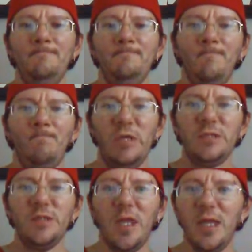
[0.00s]
But
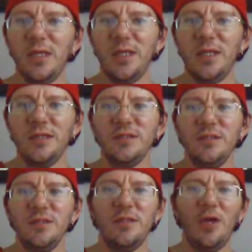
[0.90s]
the thing is,
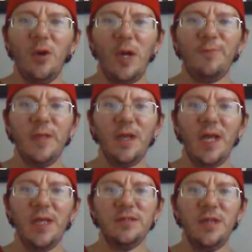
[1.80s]
I feel
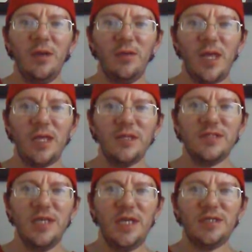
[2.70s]
like, like I
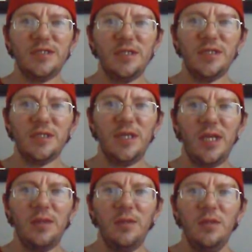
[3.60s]
said, at the end of the
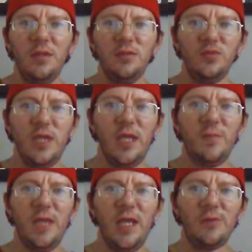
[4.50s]
day, you can't
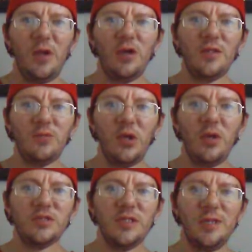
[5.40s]
be having all them
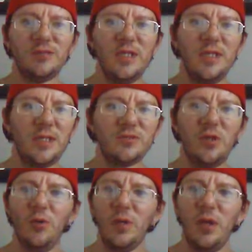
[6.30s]
drugs and everything else
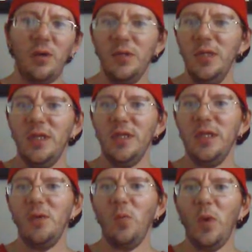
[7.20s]
going on and
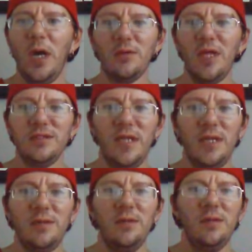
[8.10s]
getting wild like
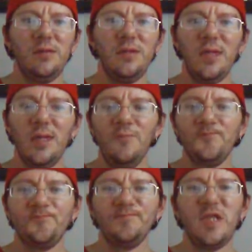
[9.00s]
that,
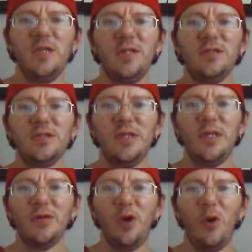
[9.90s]
And they just let
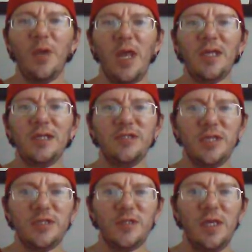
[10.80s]
her go. But like I
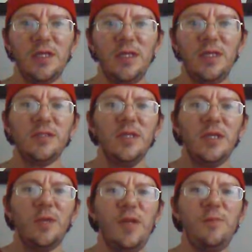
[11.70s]
said, the thing is,
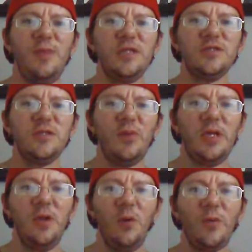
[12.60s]
if it had been
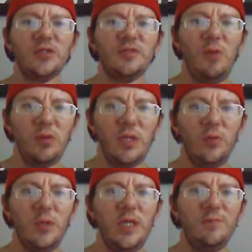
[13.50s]
somebody over there smoking a
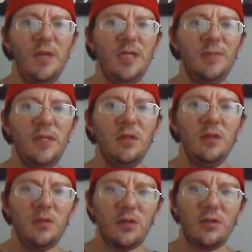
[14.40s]
little weed maybe,
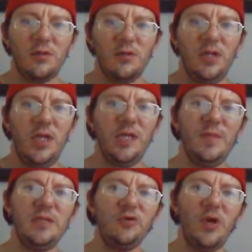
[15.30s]
or had
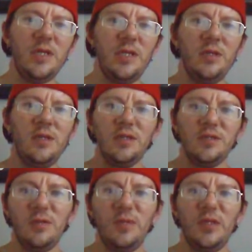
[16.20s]
been drinking,
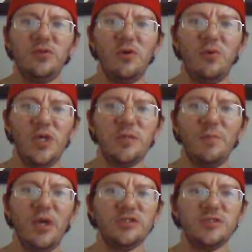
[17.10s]
they'd been so quick to
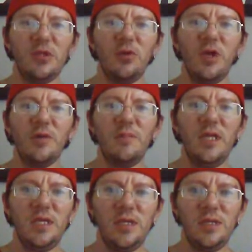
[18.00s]
bust him and run him
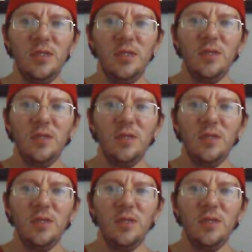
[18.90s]
in.